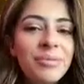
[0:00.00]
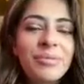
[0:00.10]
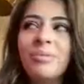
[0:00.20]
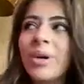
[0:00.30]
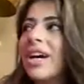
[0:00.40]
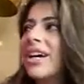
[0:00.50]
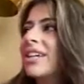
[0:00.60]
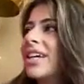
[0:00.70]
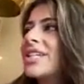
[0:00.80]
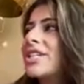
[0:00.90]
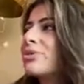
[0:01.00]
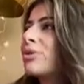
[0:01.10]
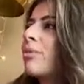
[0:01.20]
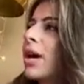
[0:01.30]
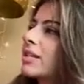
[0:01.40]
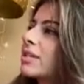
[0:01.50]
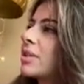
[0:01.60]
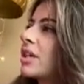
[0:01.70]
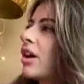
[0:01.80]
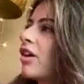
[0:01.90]
but it just reminds
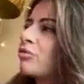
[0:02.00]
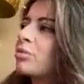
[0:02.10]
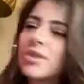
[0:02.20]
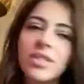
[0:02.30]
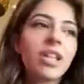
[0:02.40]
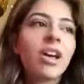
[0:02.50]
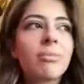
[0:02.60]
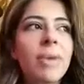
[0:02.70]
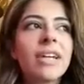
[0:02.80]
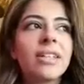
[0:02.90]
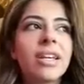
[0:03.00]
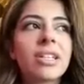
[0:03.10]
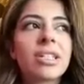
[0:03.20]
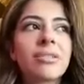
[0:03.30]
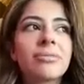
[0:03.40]
me of Brazil on bad days.